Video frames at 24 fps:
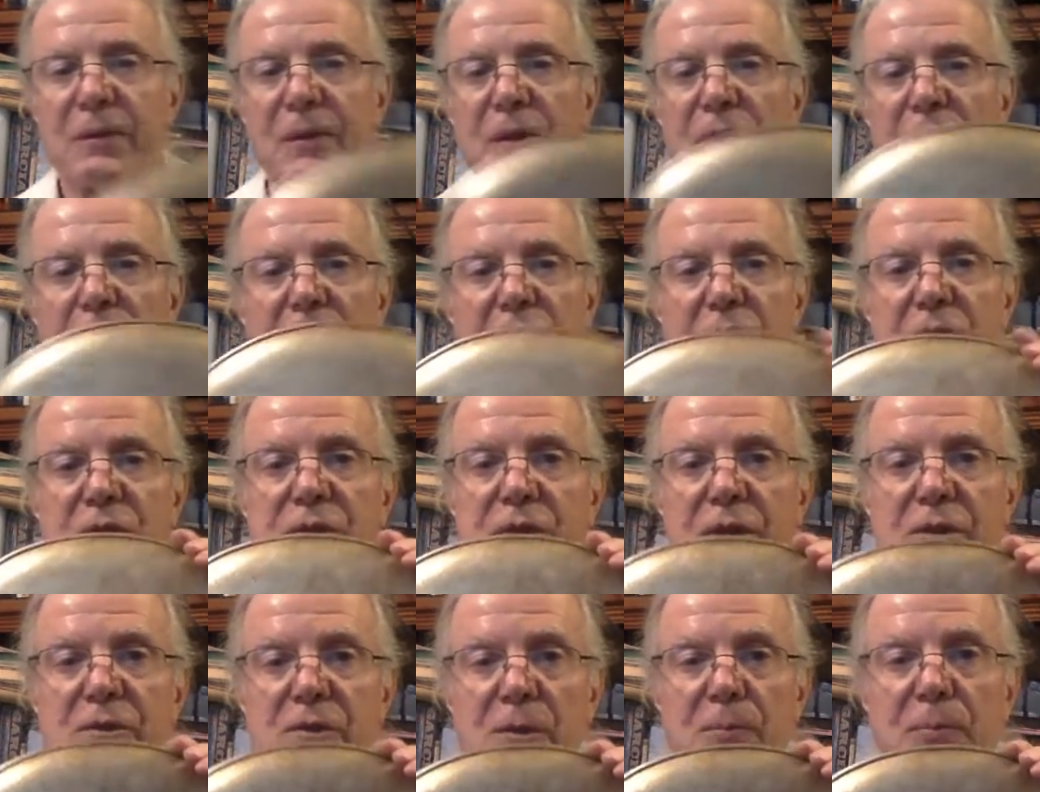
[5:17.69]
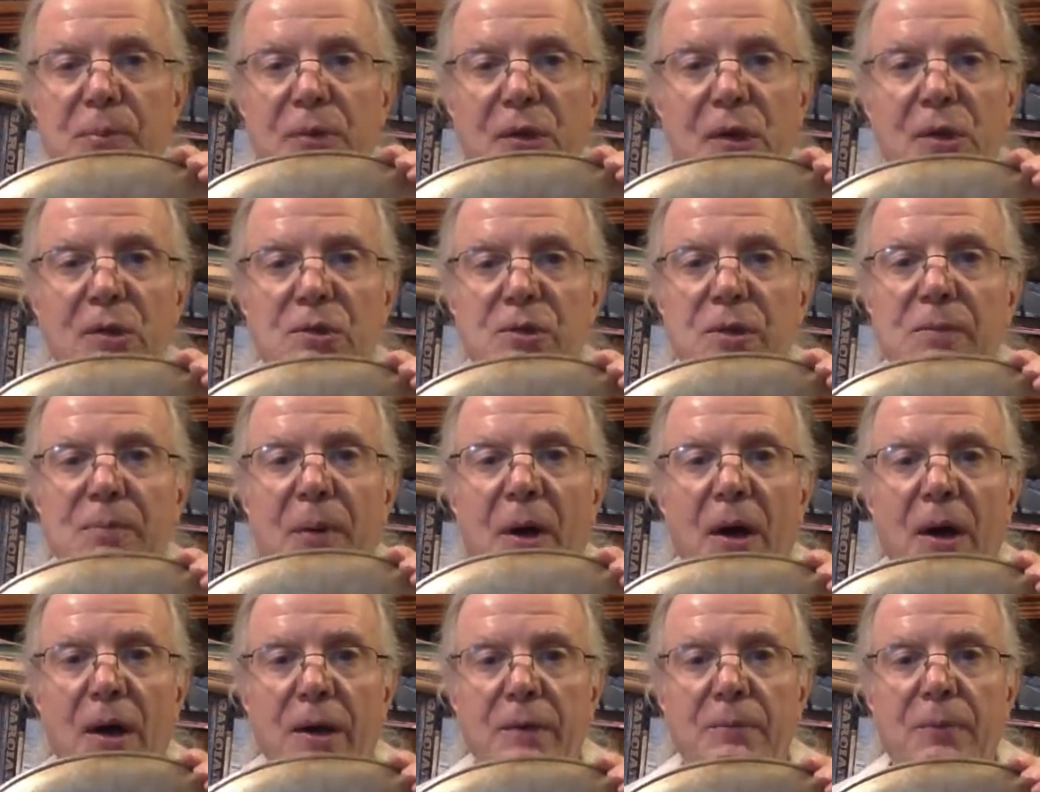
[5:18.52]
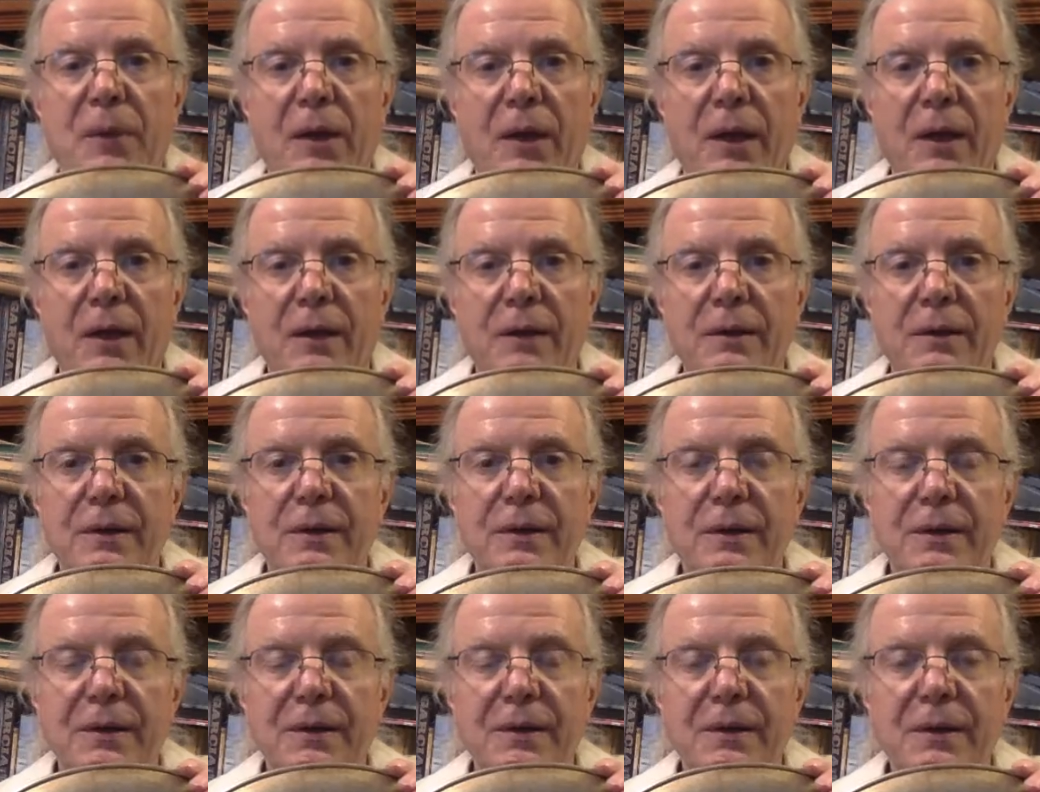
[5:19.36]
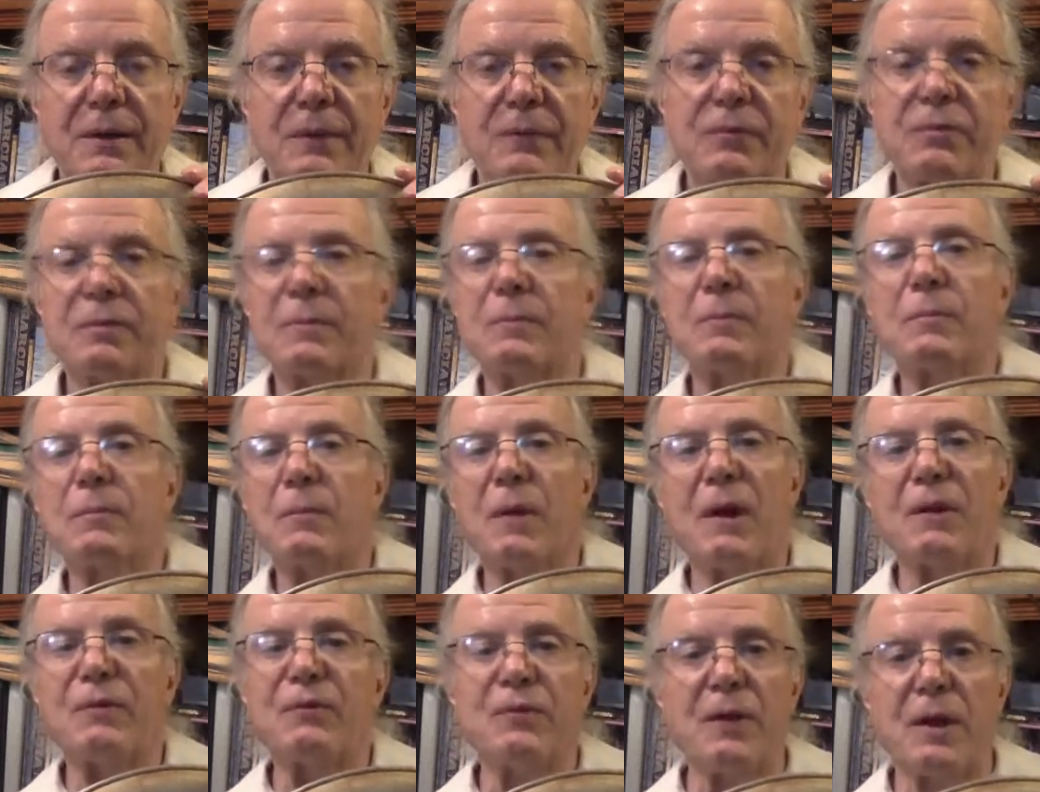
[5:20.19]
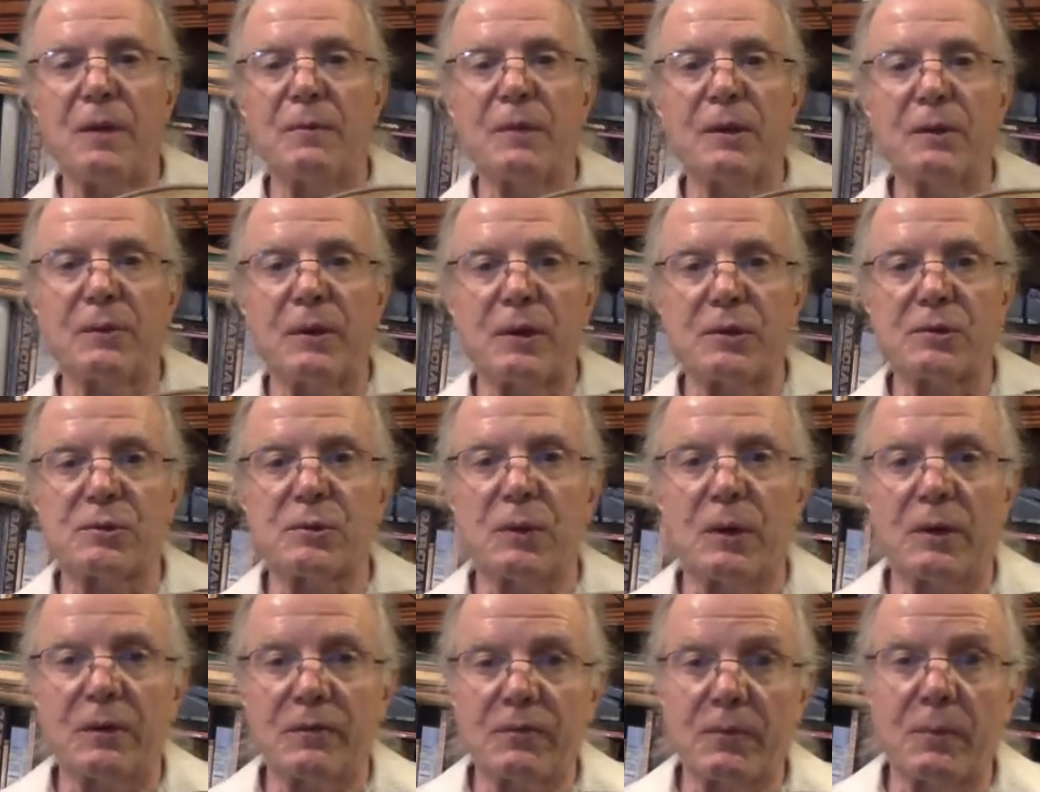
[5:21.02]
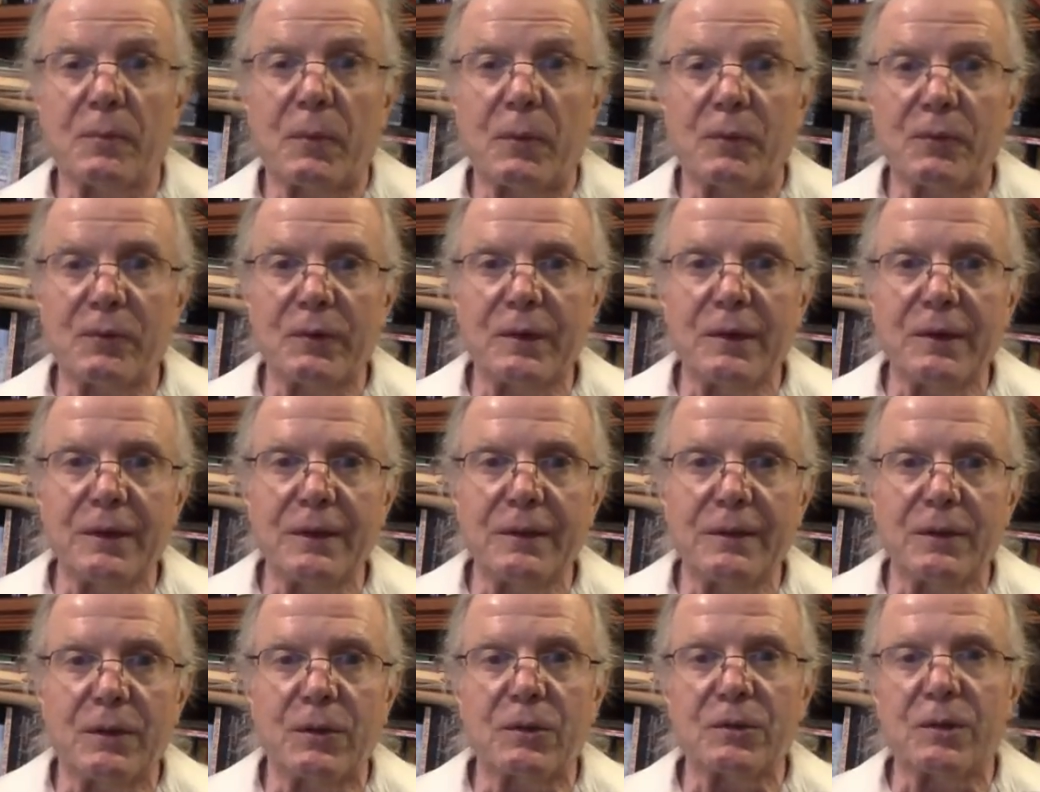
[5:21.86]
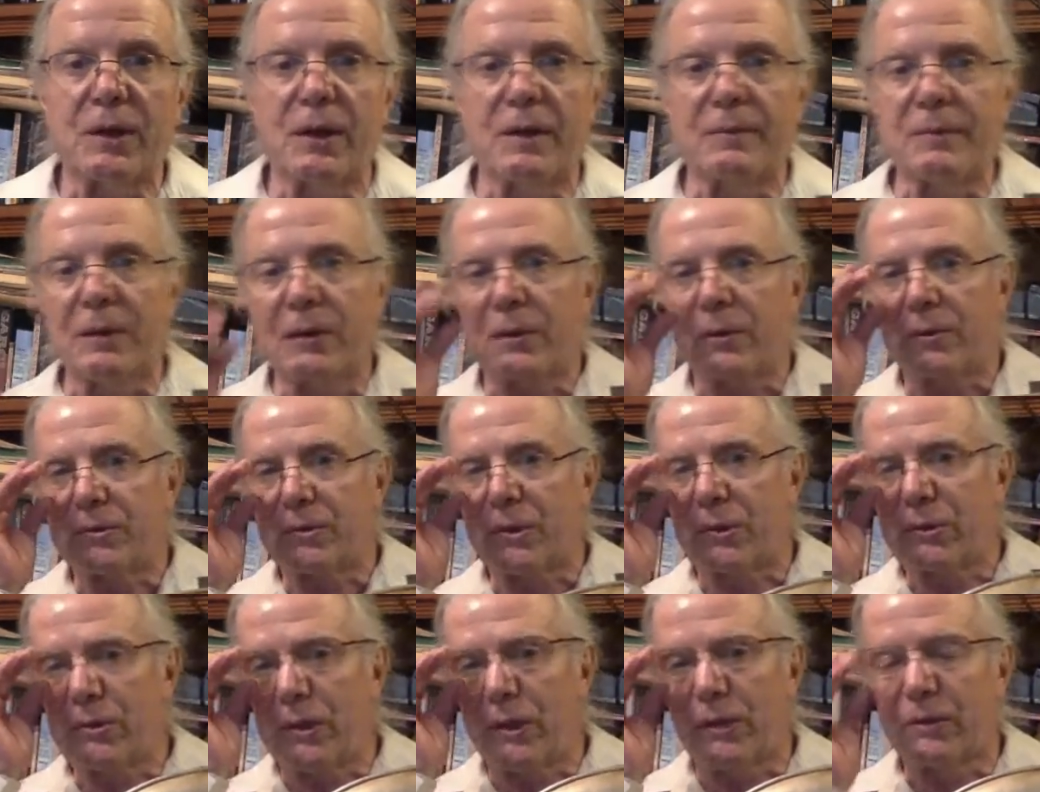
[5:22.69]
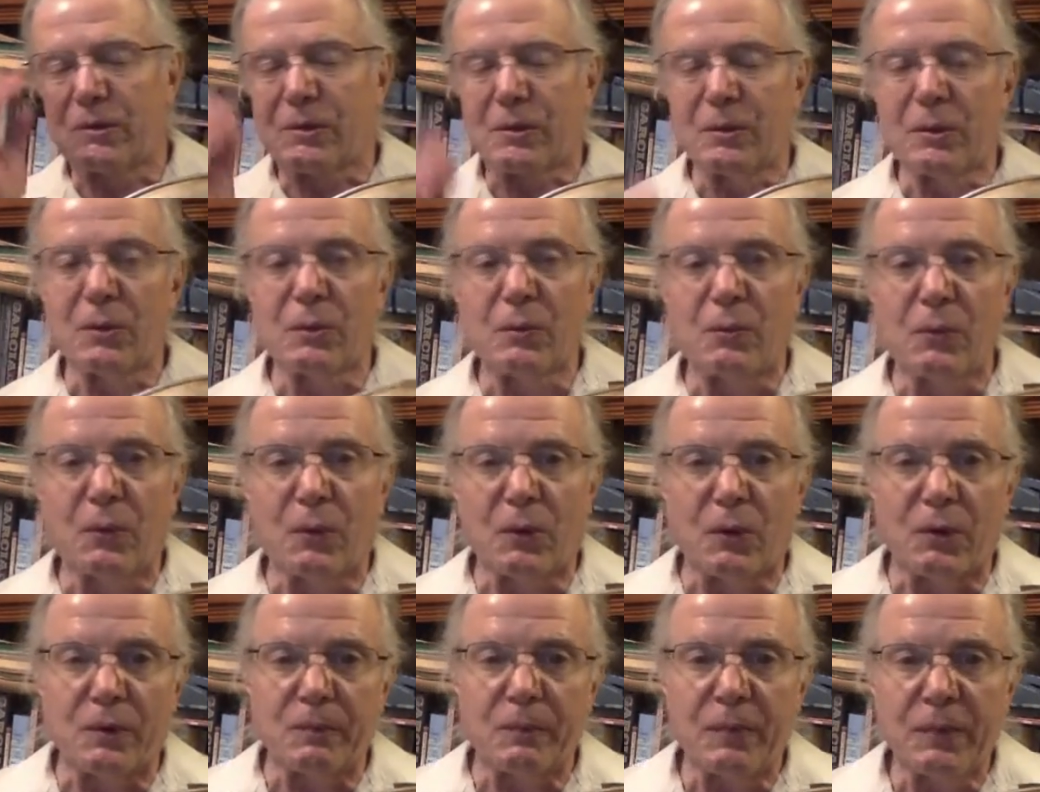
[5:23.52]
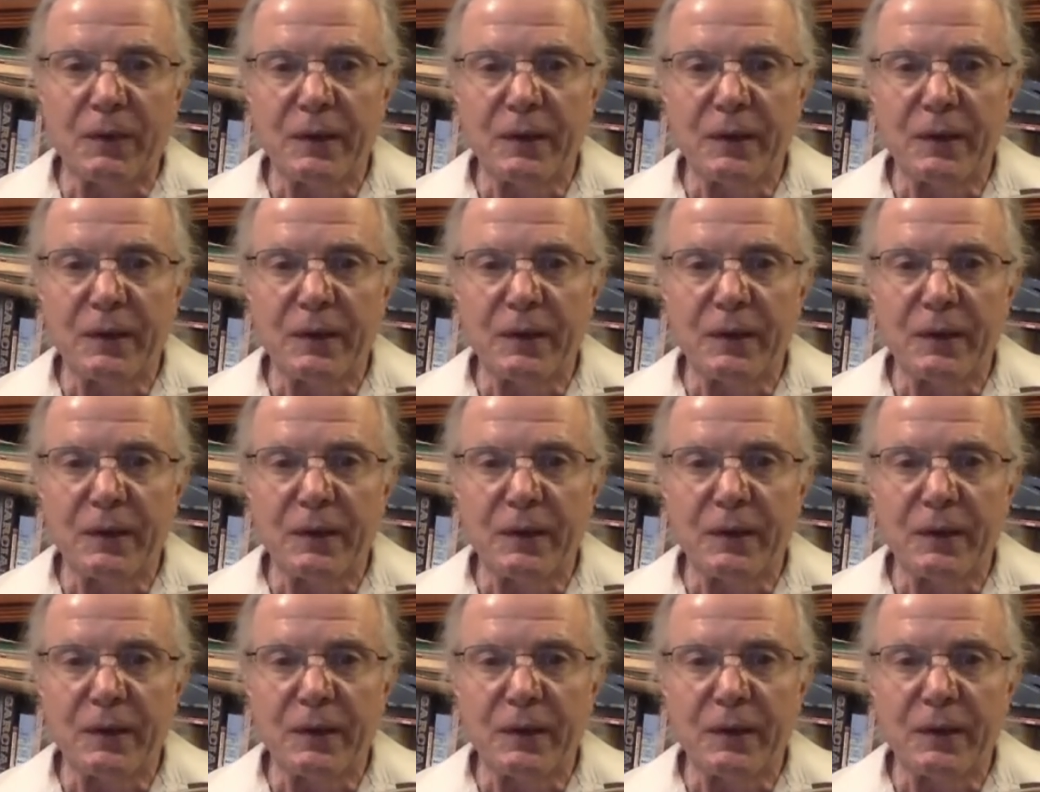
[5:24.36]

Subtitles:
This is a pizza pie pan from my family restaurant from a really long time ago. As you can tell, it's a little worn,